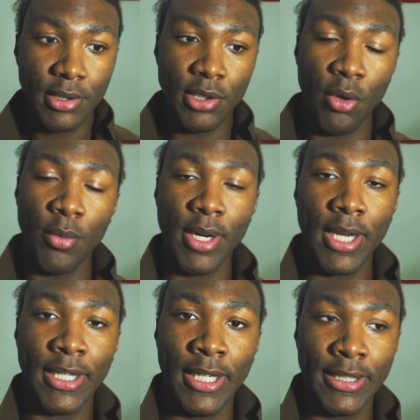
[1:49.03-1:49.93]
So
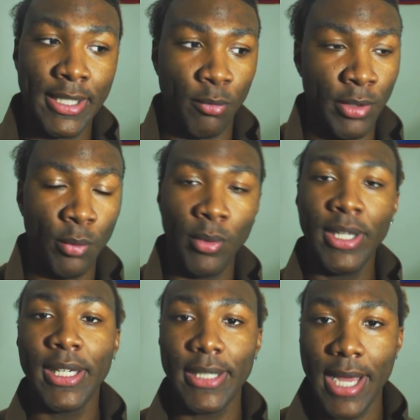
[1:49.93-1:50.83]
when
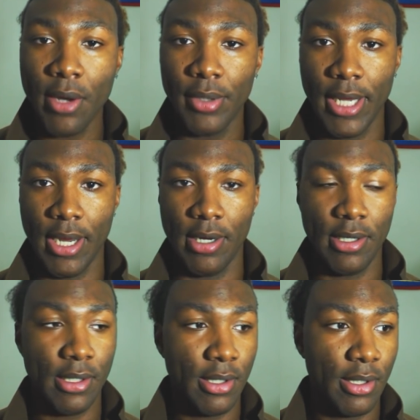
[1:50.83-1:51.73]
we get down
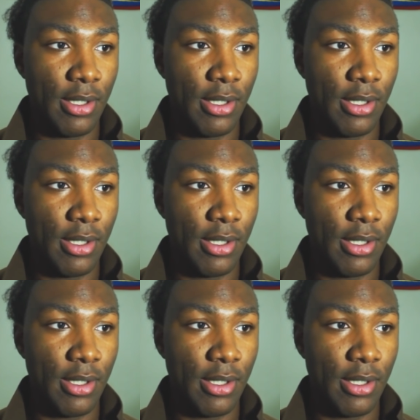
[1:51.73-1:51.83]
there,